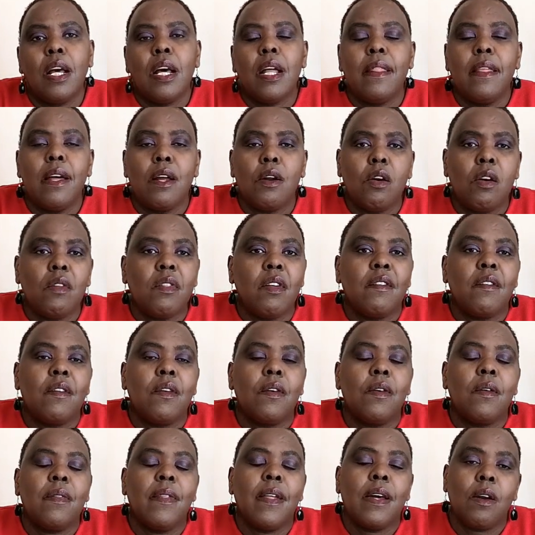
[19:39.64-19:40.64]
The
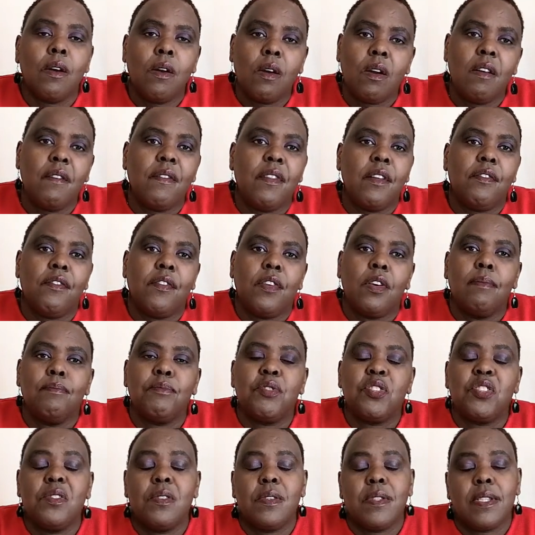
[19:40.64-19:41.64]
role of the form
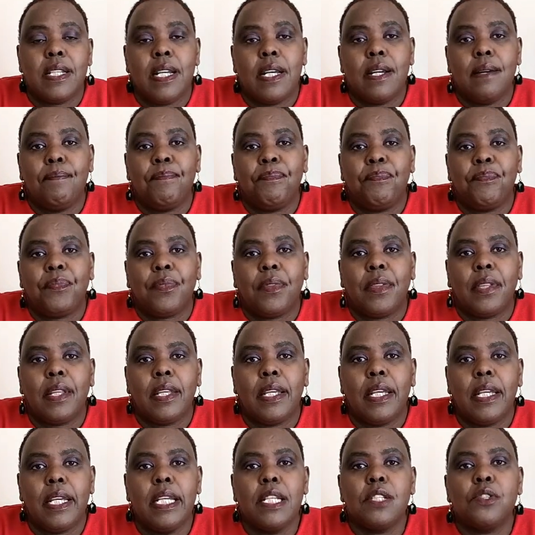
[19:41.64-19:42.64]
tutor
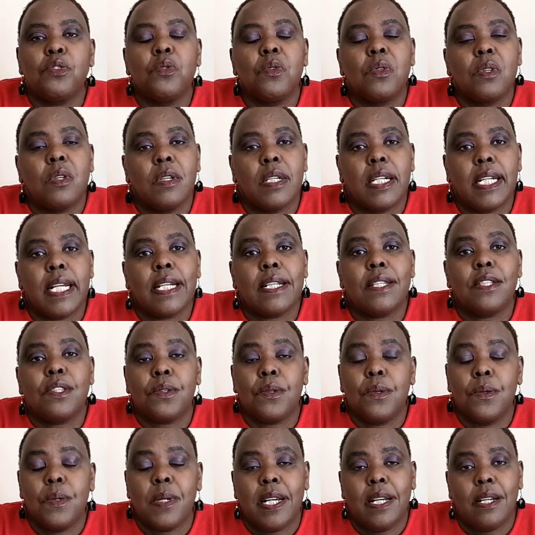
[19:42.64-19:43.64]
is to connect
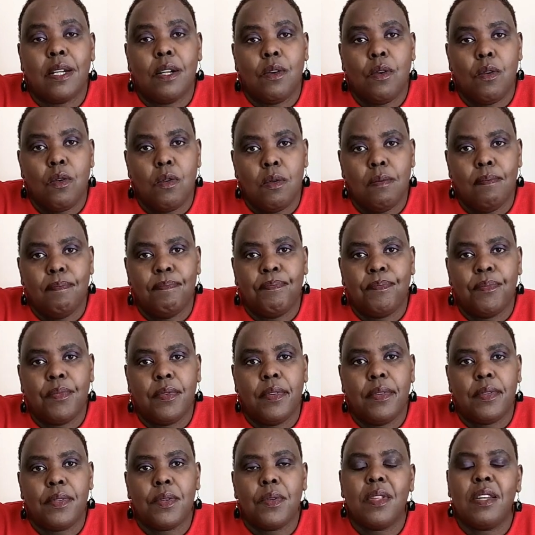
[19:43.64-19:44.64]
school and home.
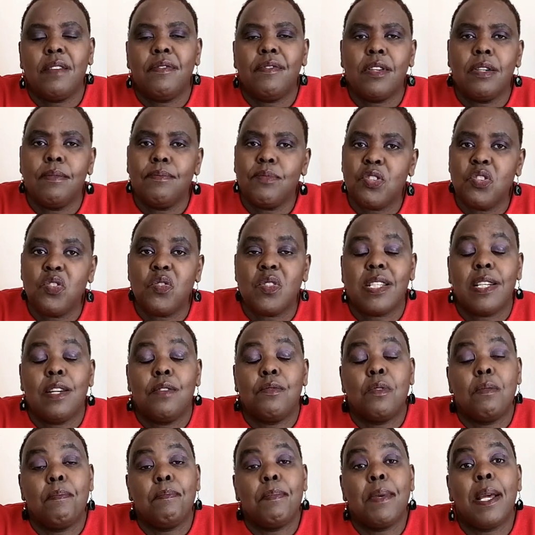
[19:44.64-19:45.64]
So the form tutor
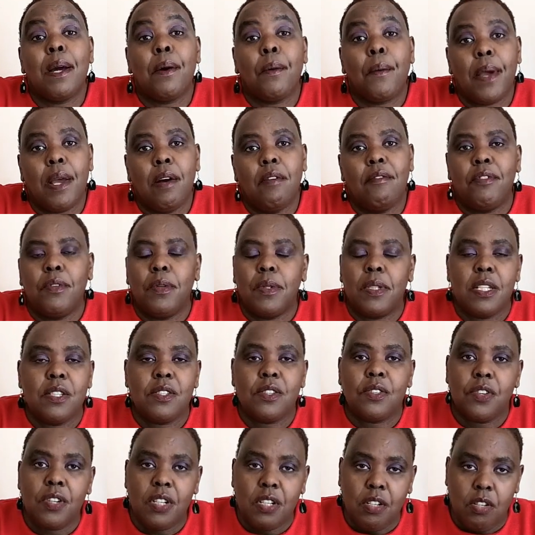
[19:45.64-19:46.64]
will be aware of what is
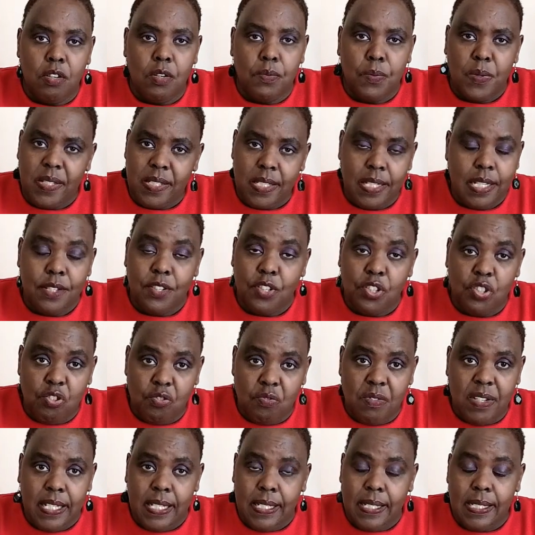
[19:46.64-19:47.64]
going on with such
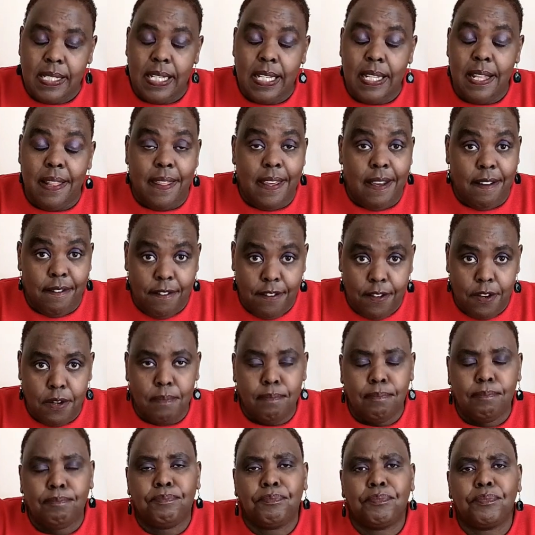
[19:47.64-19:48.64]
students in their
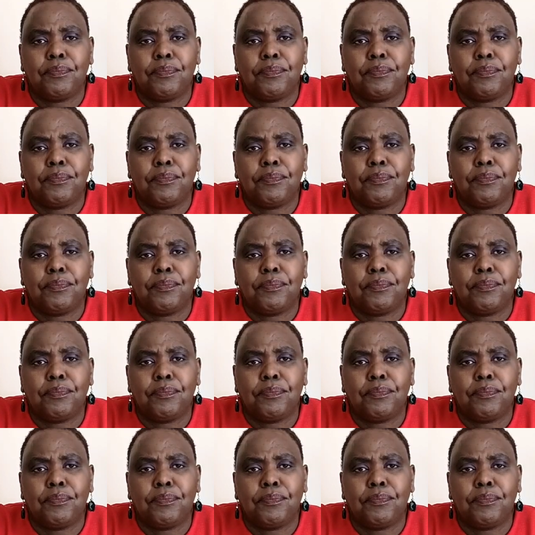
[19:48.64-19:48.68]
form.